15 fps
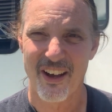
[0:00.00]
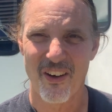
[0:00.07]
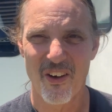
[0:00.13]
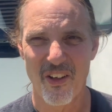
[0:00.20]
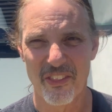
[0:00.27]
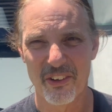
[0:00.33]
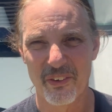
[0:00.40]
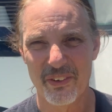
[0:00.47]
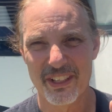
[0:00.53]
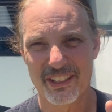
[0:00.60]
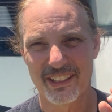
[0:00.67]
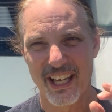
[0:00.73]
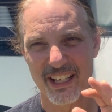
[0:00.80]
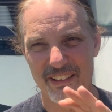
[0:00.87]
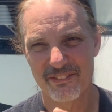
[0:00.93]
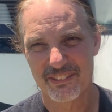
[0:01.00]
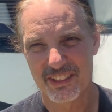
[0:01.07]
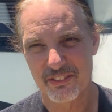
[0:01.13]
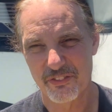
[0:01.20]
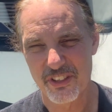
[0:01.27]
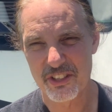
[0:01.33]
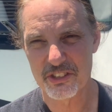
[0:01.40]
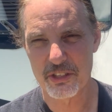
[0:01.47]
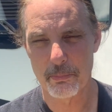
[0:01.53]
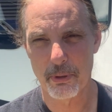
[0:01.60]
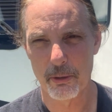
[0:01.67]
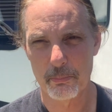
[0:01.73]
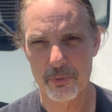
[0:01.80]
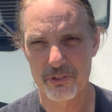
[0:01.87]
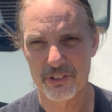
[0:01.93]
although it kind of defeats the
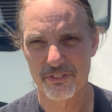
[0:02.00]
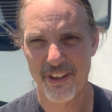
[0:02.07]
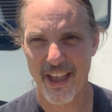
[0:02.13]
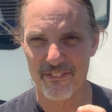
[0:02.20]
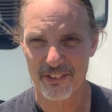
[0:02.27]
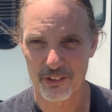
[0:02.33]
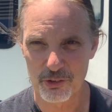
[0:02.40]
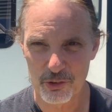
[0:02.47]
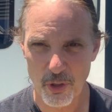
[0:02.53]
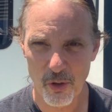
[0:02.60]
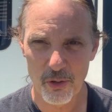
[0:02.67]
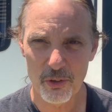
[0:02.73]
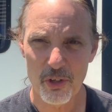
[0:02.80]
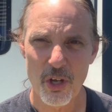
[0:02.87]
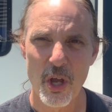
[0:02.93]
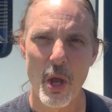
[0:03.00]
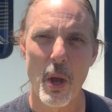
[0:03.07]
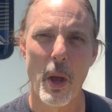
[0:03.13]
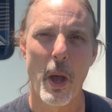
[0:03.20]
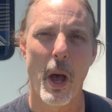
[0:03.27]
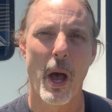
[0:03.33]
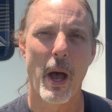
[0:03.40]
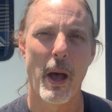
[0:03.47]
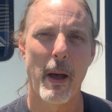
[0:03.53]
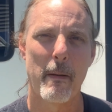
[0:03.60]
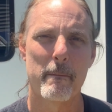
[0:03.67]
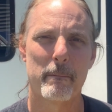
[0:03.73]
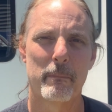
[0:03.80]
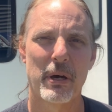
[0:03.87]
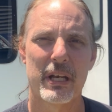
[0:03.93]
purpose of having solar. Uh,
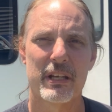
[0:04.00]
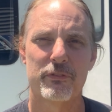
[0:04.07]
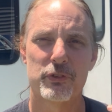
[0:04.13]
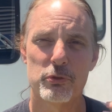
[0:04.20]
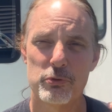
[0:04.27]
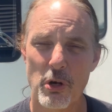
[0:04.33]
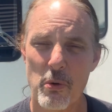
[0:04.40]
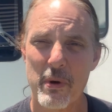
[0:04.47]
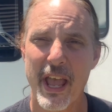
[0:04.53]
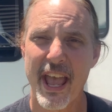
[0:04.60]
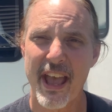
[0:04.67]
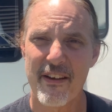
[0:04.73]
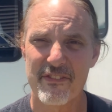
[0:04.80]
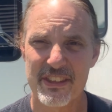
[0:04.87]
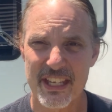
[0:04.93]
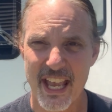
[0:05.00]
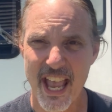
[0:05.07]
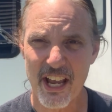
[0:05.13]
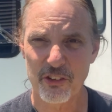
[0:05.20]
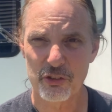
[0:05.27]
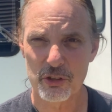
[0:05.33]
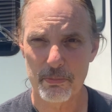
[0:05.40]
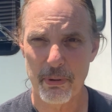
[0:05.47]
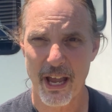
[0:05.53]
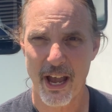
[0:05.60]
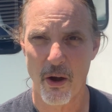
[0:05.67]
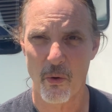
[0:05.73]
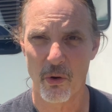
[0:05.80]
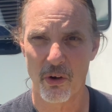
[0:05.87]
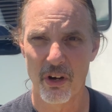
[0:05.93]
but if you don't have the extra
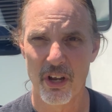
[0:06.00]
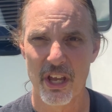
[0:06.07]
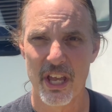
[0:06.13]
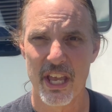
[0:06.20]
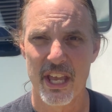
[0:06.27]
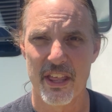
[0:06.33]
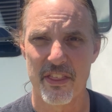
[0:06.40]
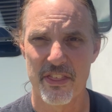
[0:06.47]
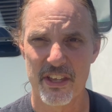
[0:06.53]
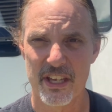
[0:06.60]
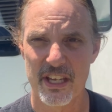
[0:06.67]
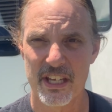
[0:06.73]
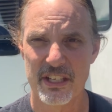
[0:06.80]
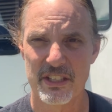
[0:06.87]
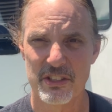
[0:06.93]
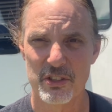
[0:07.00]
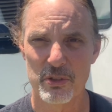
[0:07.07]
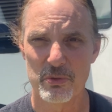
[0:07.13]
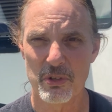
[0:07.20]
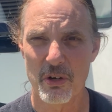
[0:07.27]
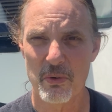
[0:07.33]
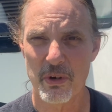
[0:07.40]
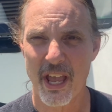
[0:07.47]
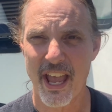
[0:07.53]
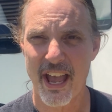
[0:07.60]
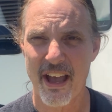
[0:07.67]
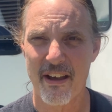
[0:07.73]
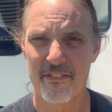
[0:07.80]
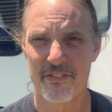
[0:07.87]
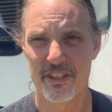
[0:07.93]
power, then you don't
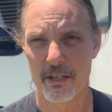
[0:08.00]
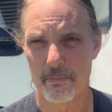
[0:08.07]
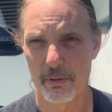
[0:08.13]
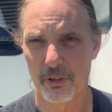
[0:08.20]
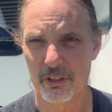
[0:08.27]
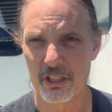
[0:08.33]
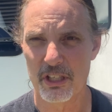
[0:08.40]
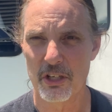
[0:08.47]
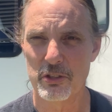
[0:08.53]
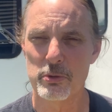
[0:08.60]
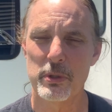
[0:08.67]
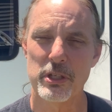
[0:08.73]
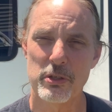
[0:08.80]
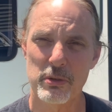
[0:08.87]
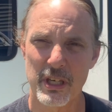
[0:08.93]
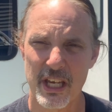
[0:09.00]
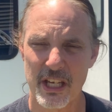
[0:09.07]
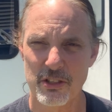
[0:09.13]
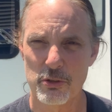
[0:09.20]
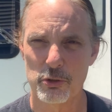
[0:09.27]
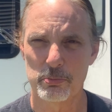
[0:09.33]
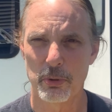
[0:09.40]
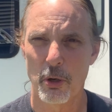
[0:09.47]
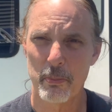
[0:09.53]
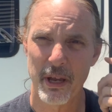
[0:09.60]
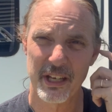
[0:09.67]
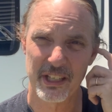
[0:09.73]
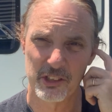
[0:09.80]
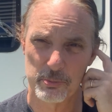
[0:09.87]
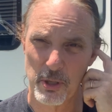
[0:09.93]
have the ability to do it. You can use
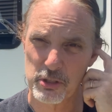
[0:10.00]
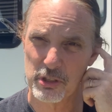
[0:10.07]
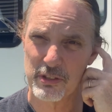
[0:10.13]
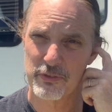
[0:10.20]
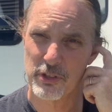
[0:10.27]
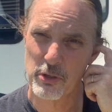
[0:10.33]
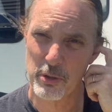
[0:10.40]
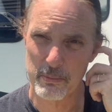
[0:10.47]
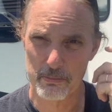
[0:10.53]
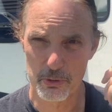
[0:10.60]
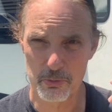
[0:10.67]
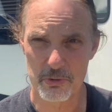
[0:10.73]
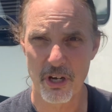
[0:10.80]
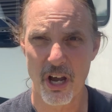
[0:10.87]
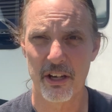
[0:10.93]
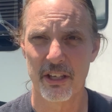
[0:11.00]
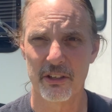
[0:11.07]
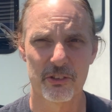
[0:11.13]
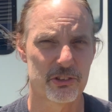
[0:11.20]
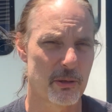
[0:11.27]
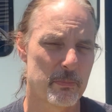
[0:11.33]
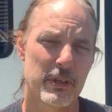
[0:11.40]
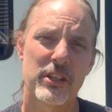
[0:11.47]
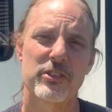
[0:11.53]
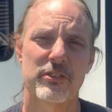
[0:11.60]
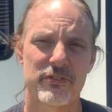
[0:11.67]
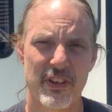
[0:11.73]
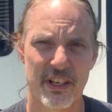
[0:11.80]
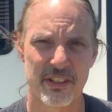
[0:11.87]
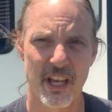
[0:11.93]
propane, especially if you're going boondocking or something. It's a
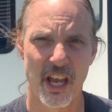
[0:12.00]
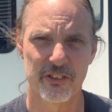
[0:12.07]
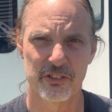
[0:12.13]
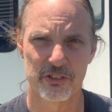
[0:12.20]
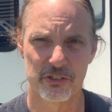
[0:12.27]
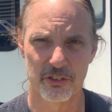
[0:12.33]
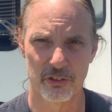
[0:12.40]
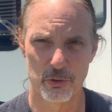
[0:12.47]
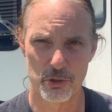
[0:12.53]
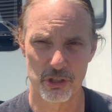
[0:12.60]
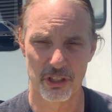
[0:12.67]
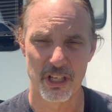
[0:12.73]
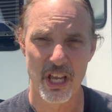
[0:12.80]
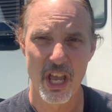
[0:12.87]
fantastic solution.